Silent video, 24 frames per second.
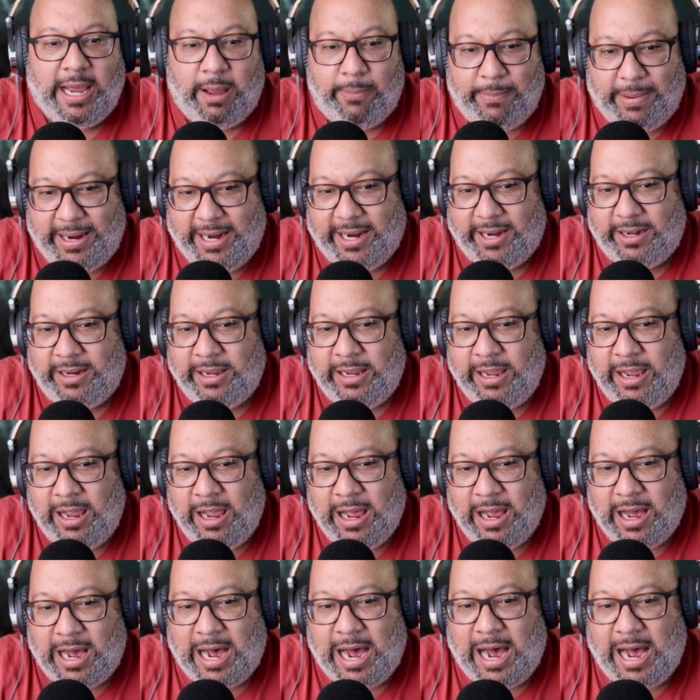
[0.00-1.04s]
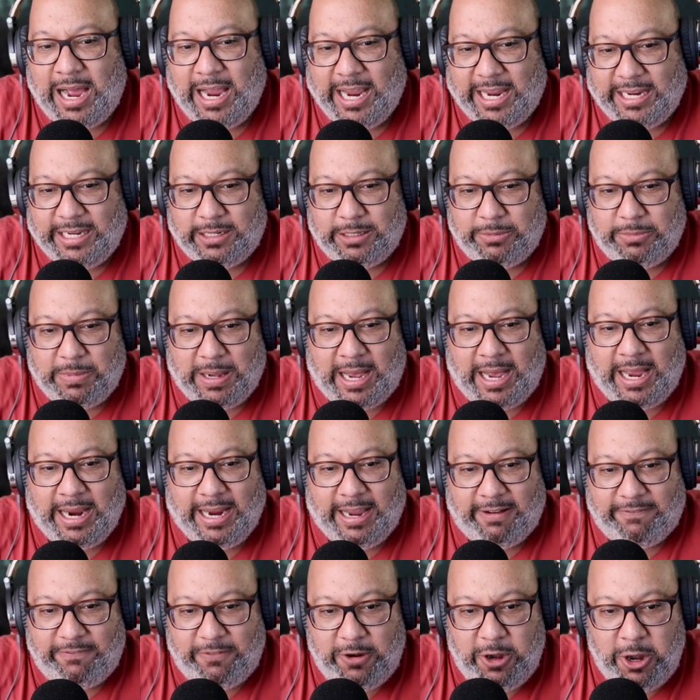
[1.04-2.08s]
man. I
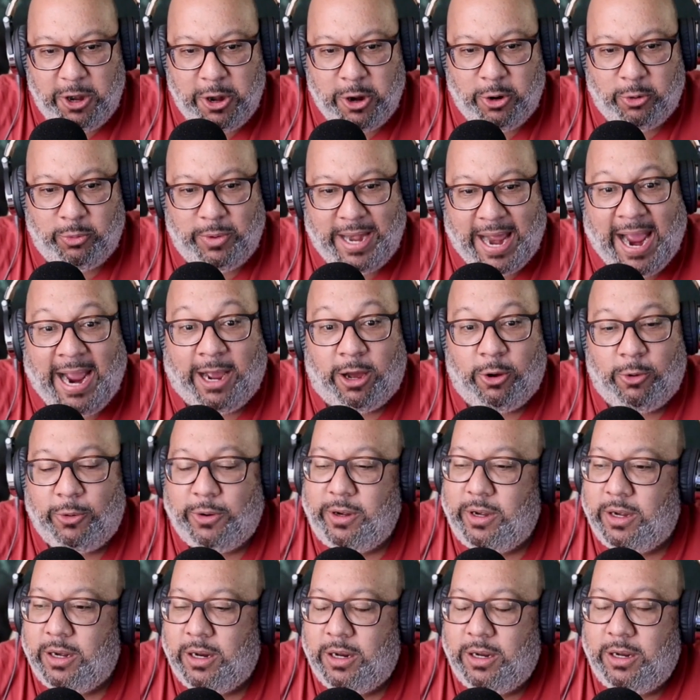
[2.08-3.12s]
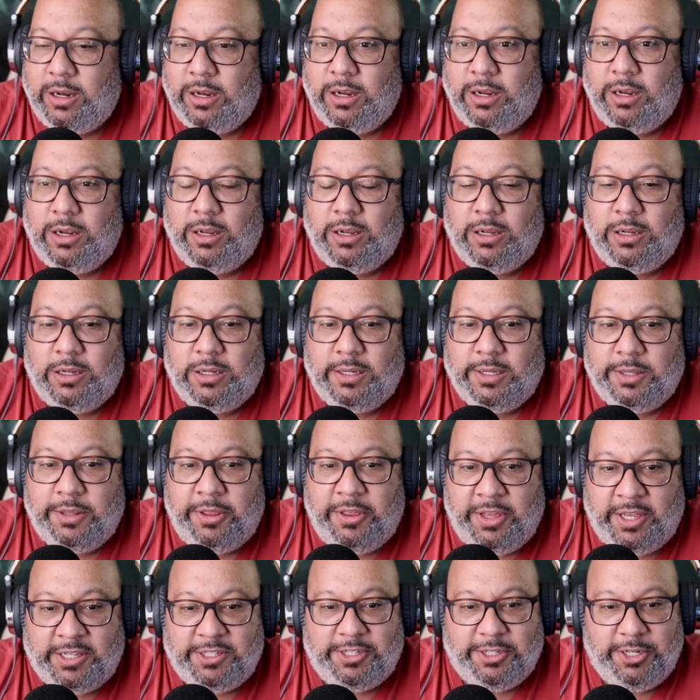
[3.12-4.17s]
have no doubt
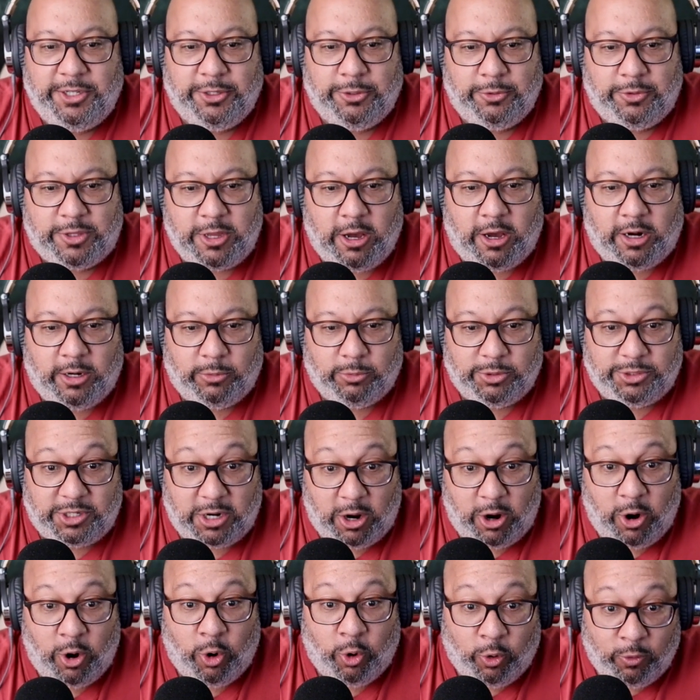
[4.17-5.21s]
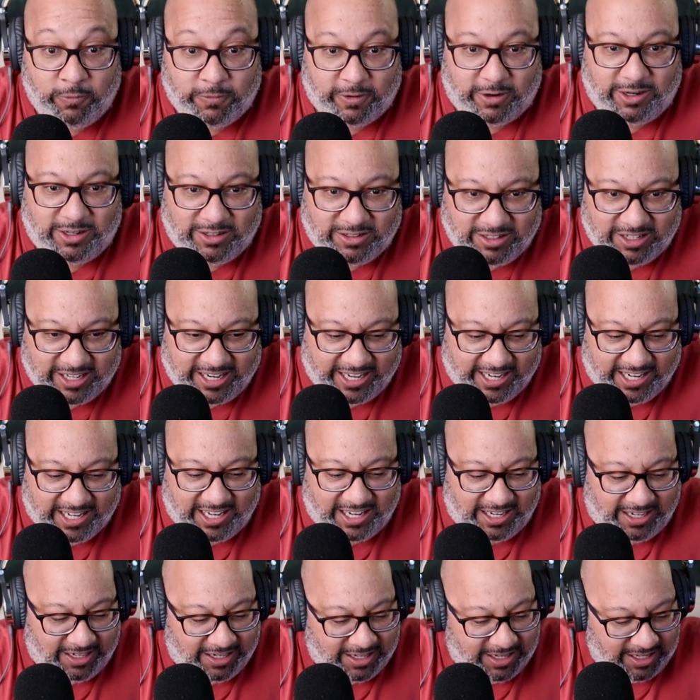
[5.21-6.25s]
this dude thought it was over. Like,
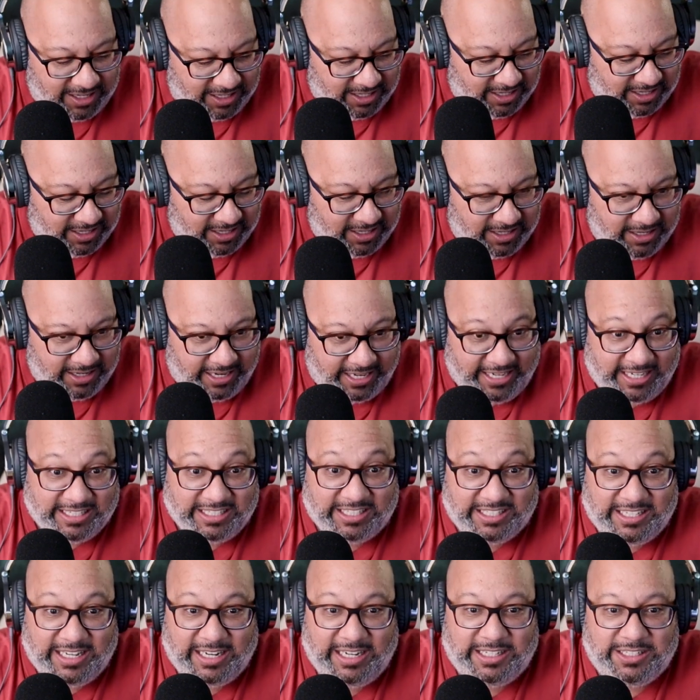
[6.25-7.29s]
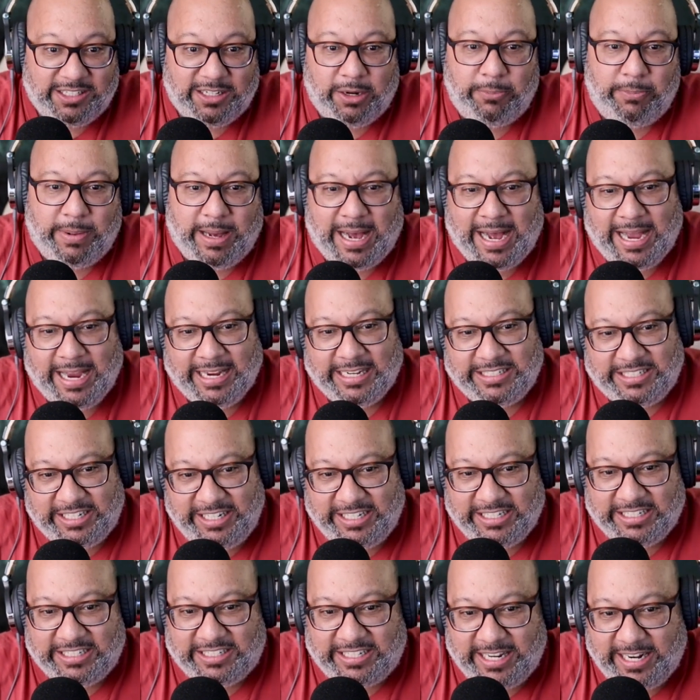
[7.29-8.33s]
he had said his goodbyes. He
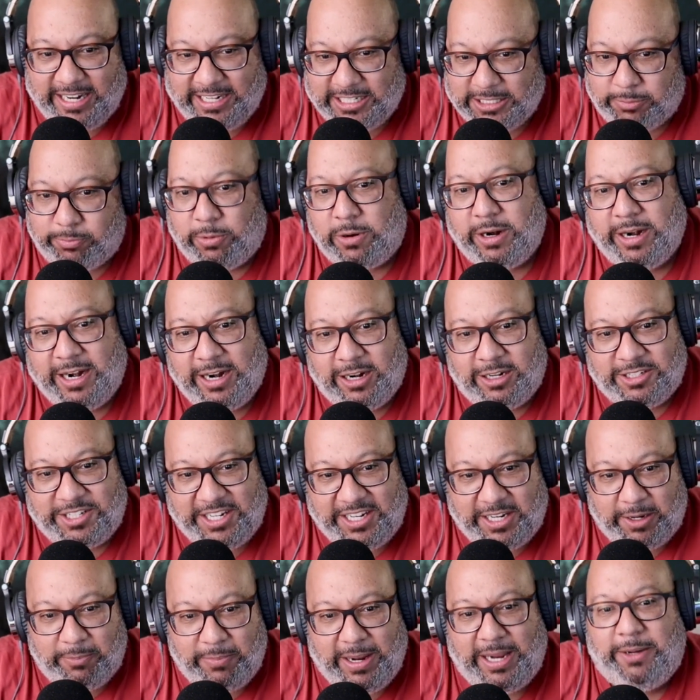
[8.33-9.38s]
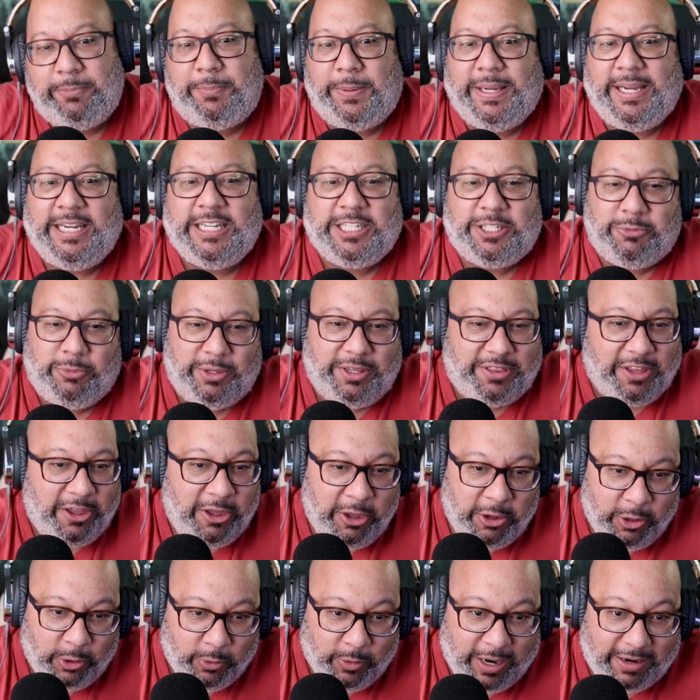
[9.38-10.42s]
had said his prayers. He had made peace with
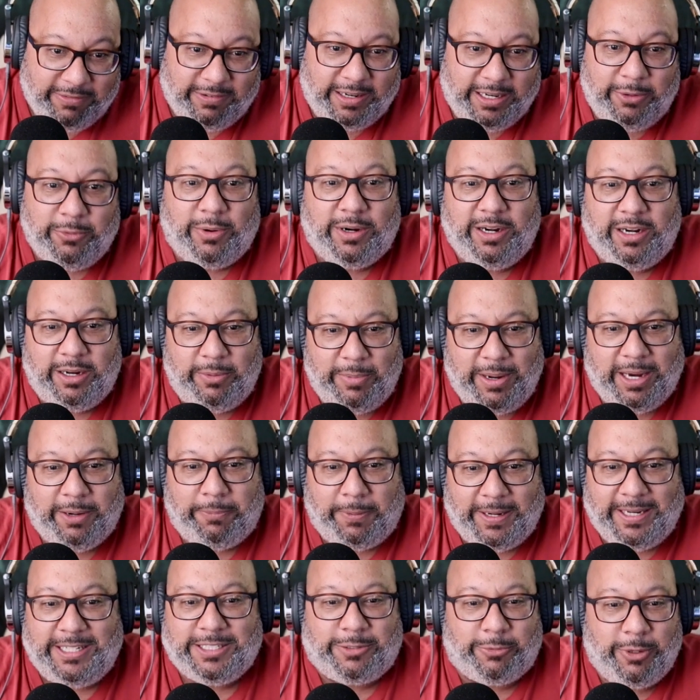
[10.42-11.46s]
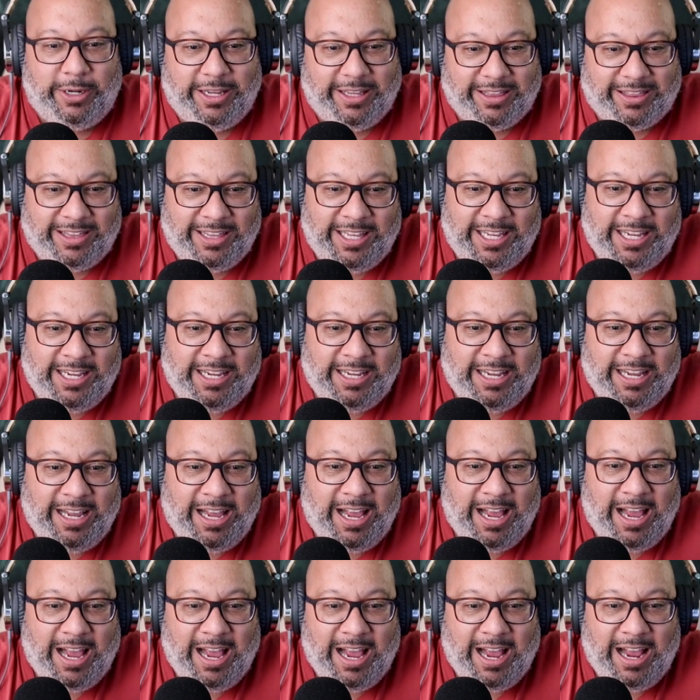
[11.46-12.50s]
whoever he wanted to make peace with.
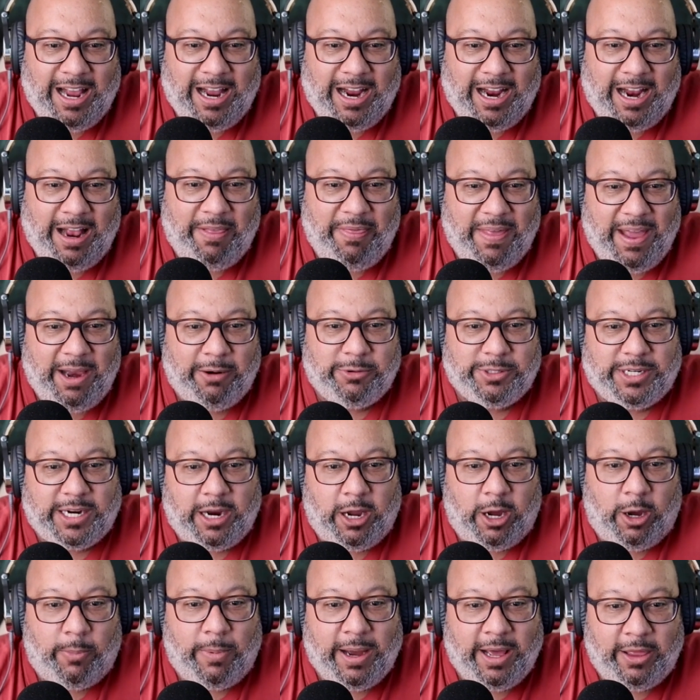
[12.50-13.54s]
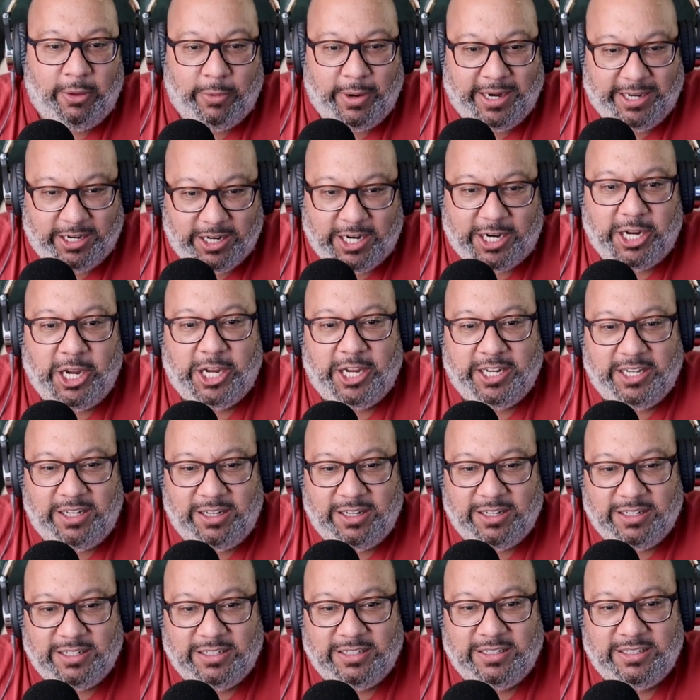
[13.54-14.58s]
And then was like, oh, by the way, you're good.
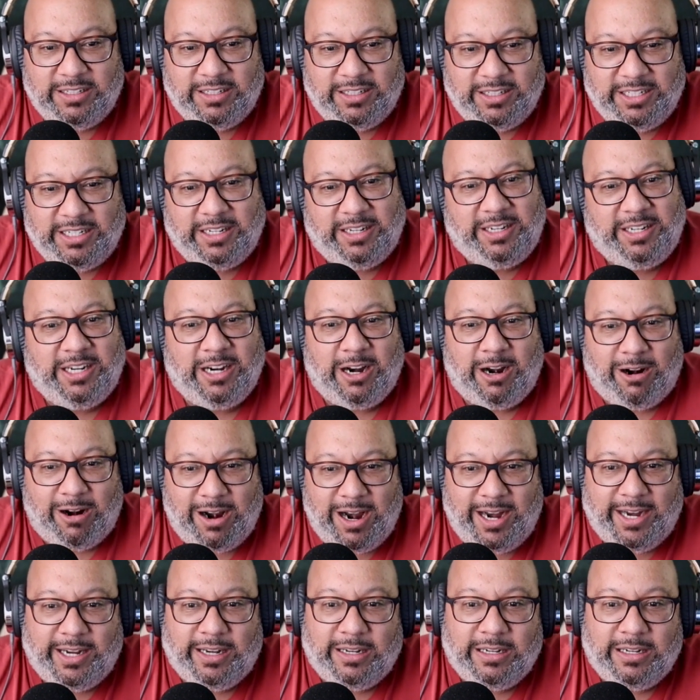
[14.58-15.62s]
You're all right.